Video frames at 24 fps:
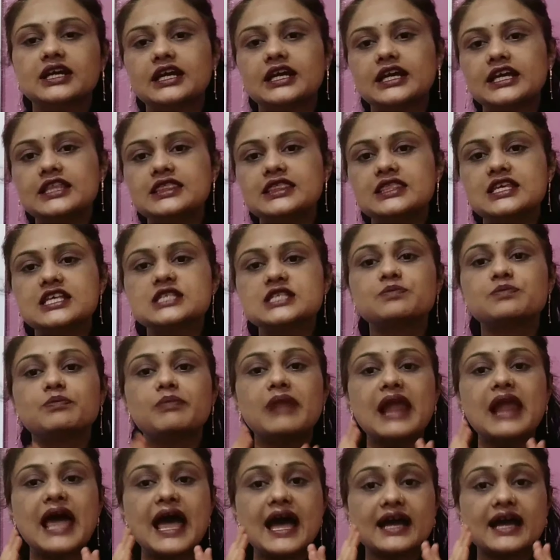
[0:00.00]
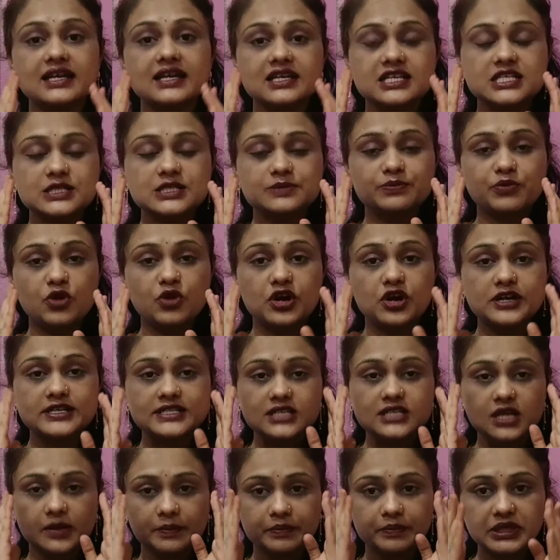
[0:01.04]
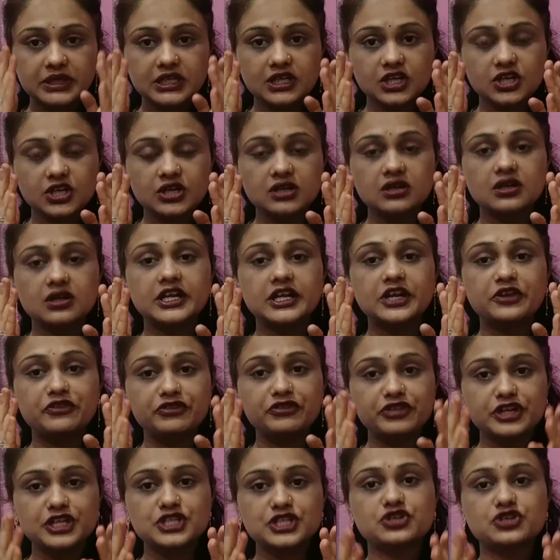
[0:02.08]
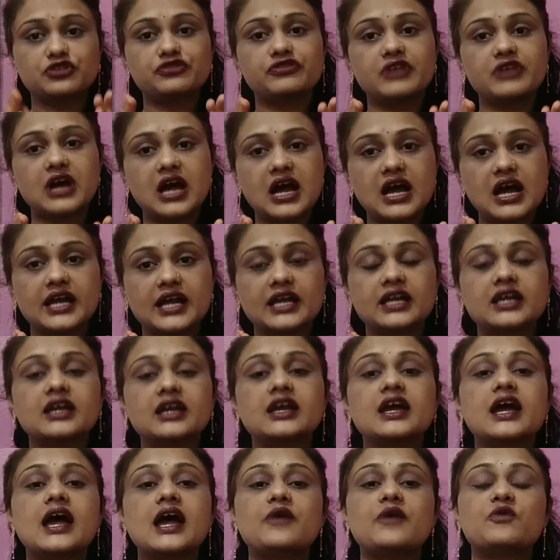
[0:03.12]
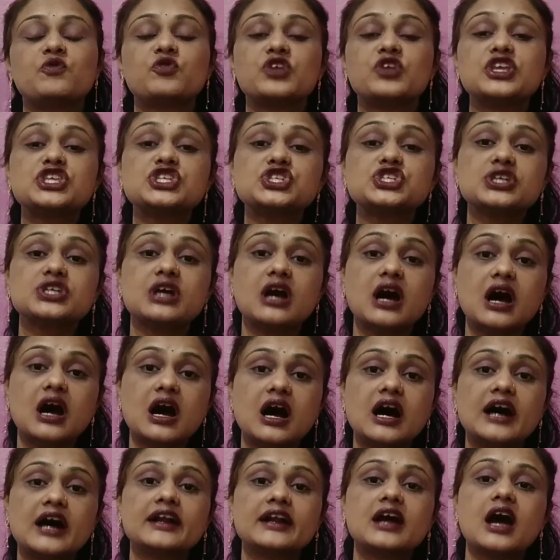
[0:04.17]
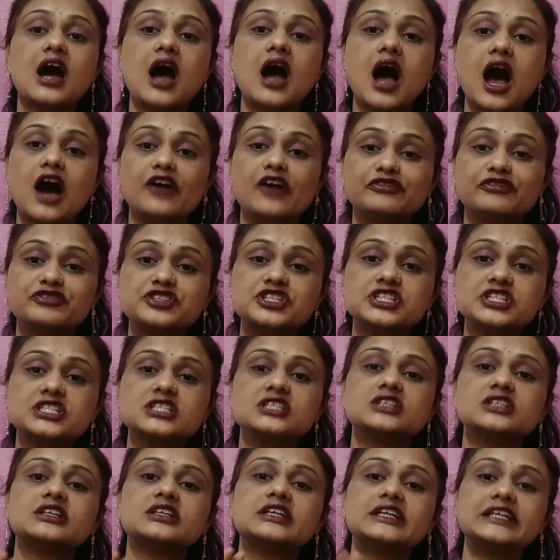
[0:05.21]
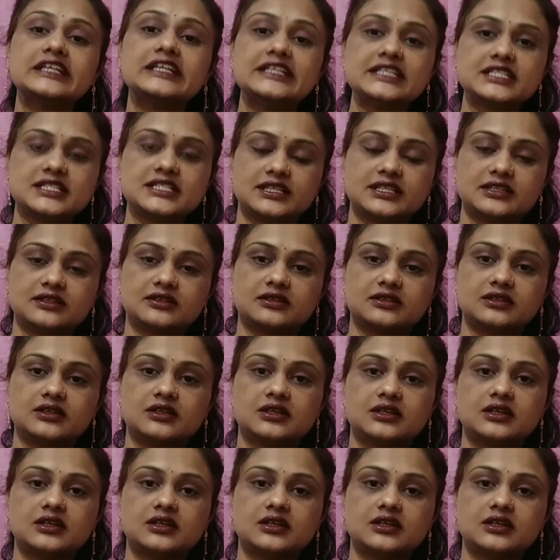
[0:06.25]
In this, black spots appear in front of eye which are after eating.